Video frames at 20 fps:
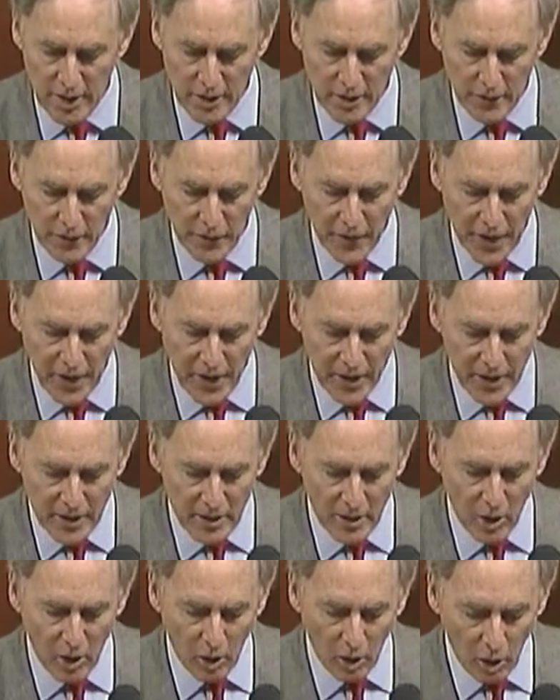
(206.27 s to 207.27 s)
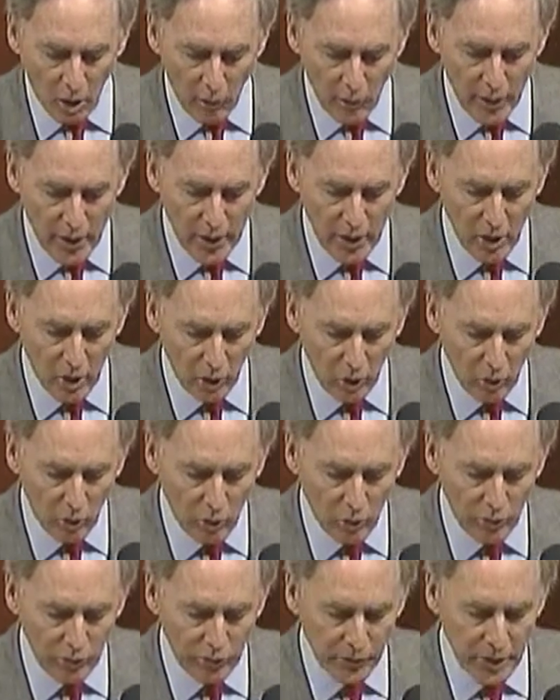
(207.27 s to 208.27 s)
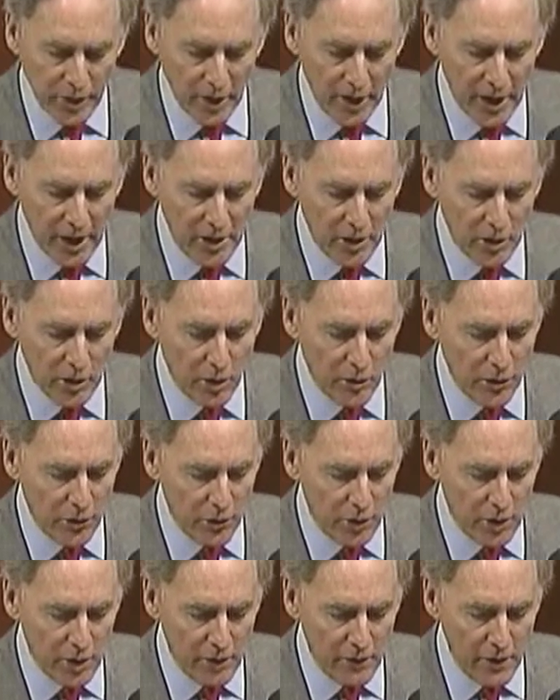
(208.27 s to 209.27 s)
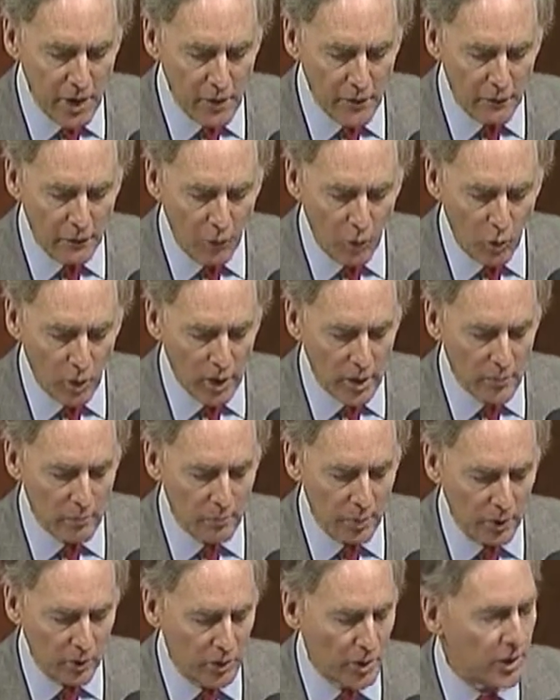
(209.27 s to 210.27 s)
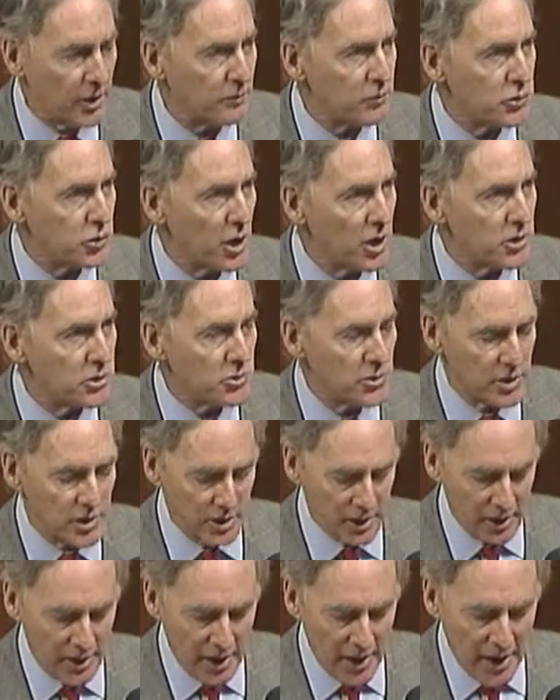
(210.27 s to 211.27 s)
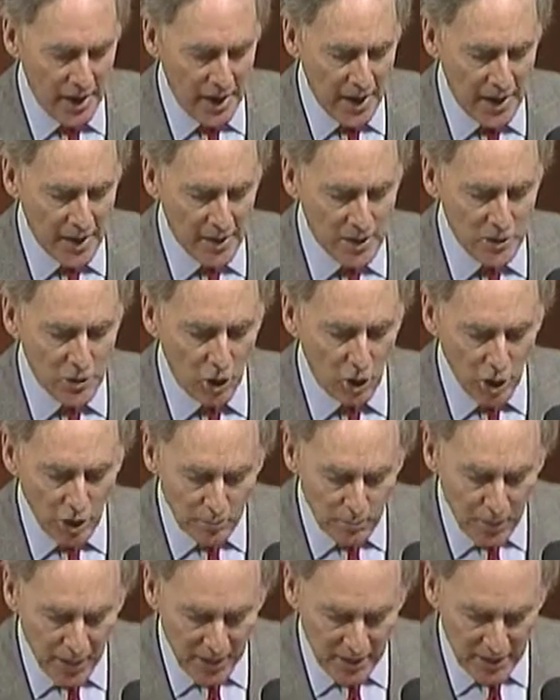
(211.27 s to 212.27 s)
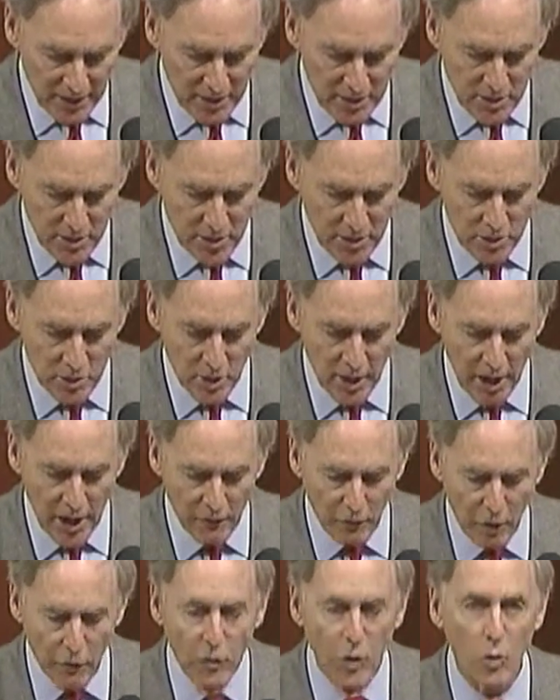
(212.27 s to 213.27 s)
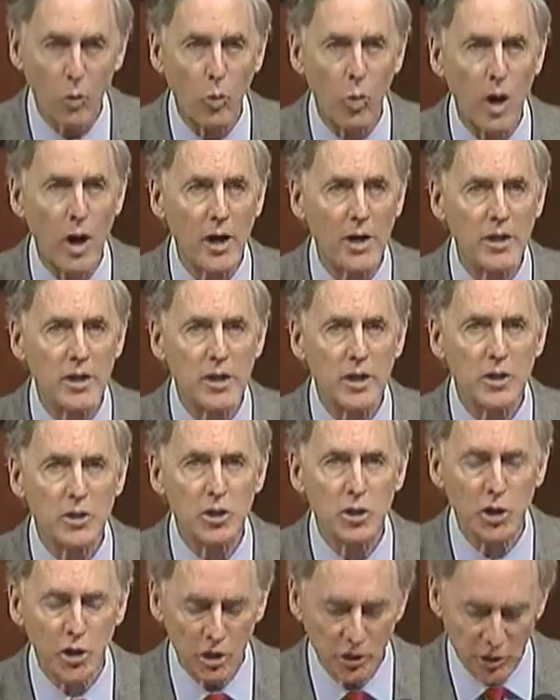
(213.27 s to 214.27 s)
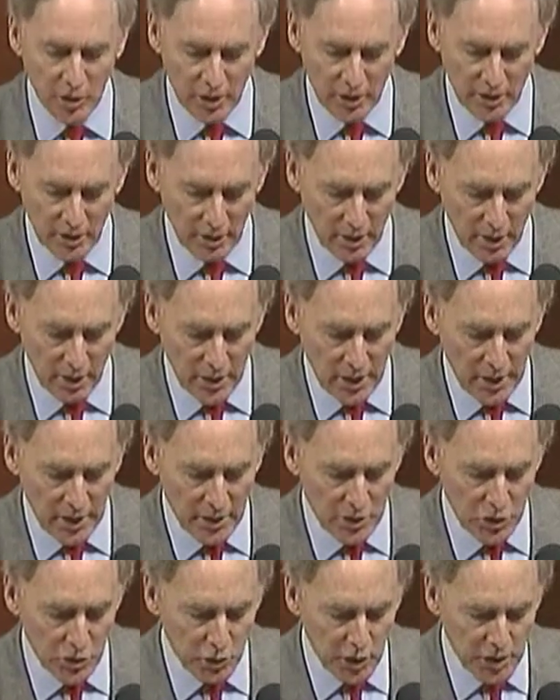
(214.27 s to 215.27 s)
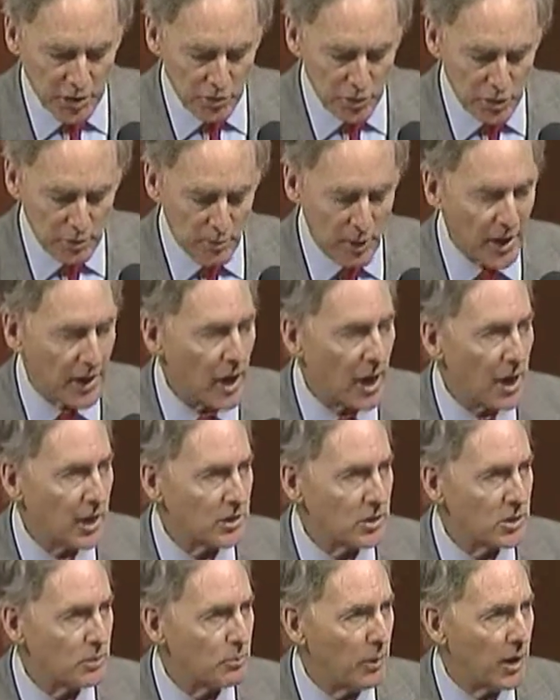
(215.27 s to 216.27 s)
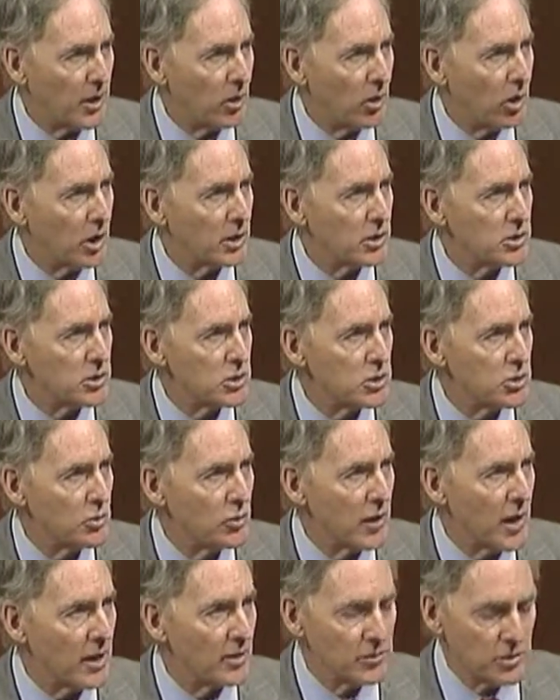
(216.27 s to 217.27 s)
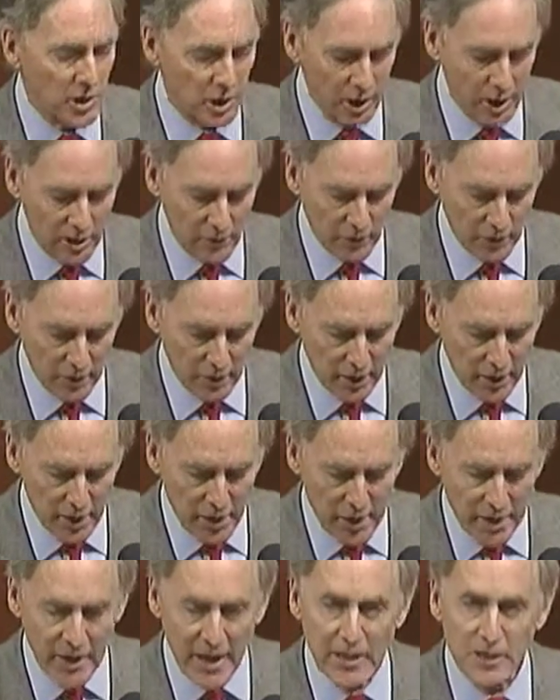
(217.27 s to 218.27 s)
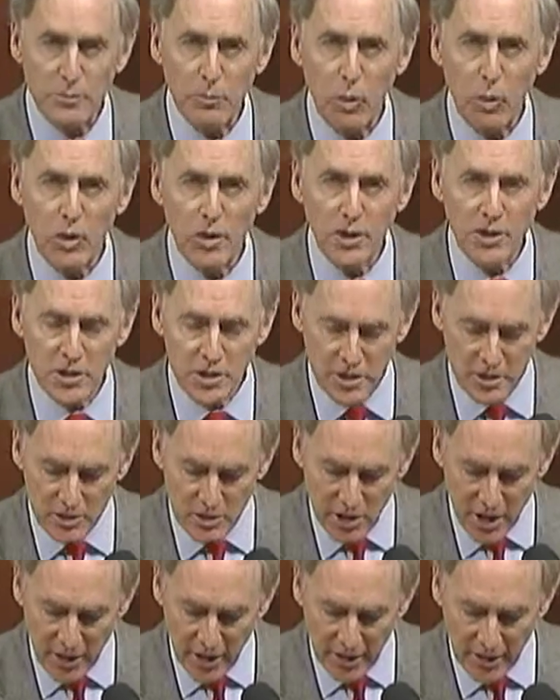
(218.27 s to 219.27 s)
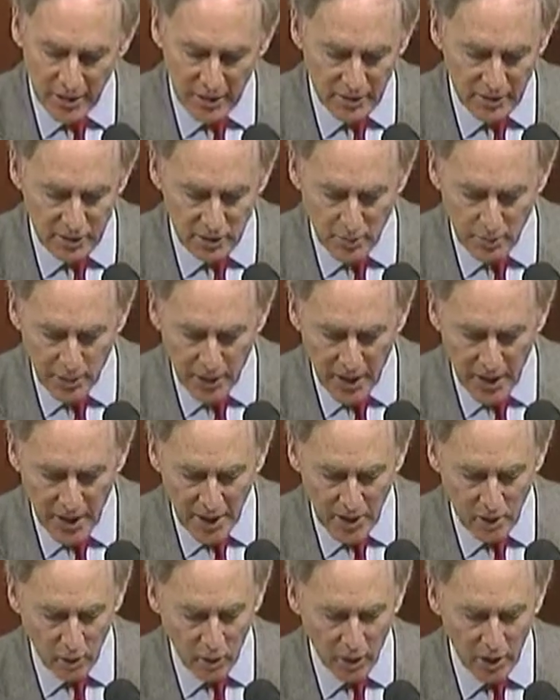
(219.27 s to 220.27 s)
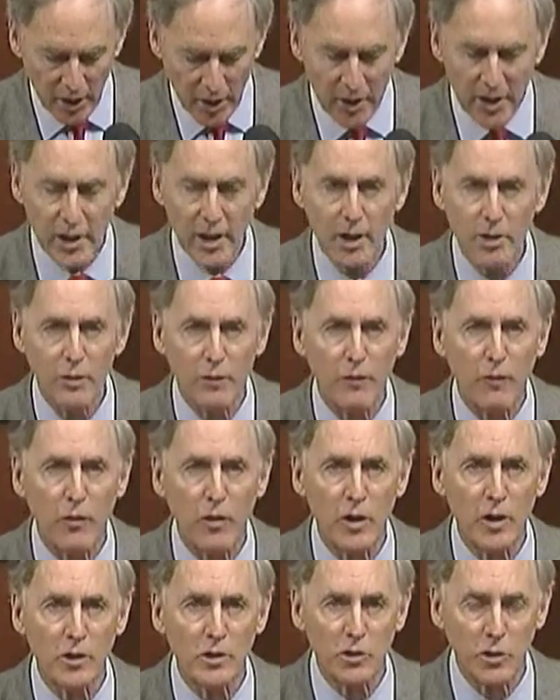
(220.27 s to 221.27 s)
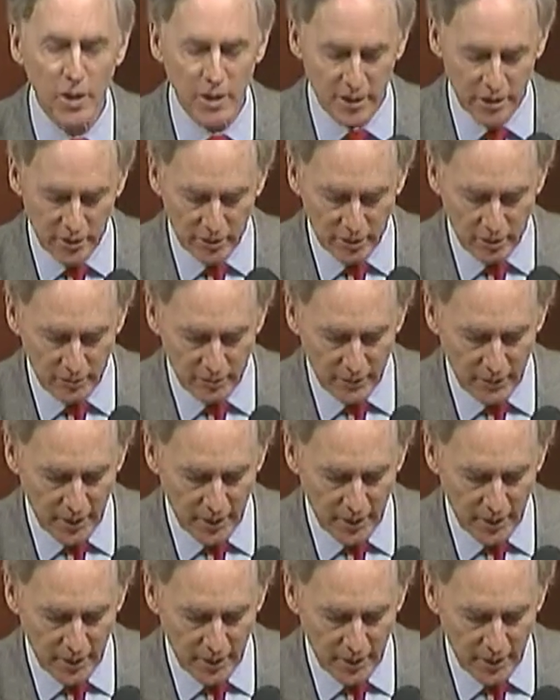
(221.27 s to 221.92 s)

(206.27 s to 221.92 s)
The Fed already holds $834 billion of Treasury and is on pace to have over $1 trillion in Treasuries by August 2011. That's more than China, Japan, or any other foreign creditor.